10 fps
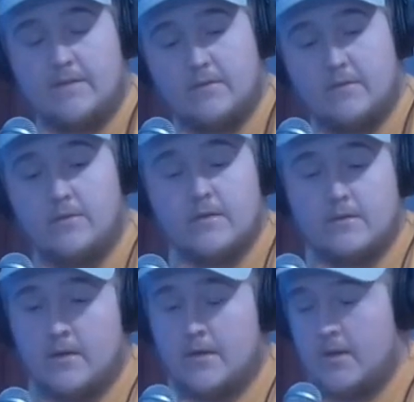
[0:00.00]

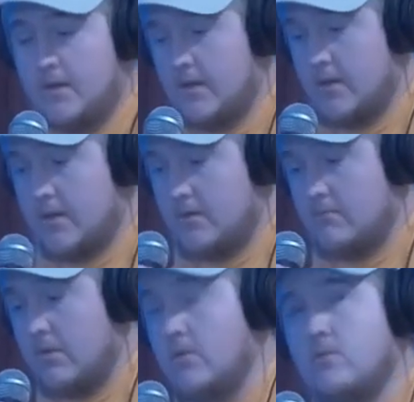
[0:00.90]
afternoon, and
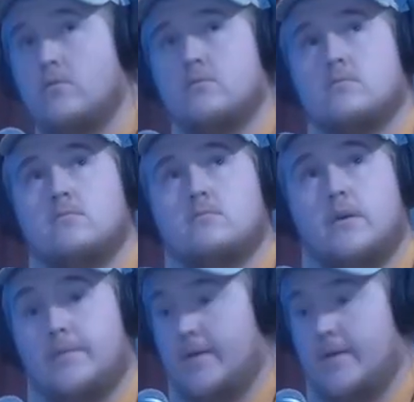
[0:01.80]
boom!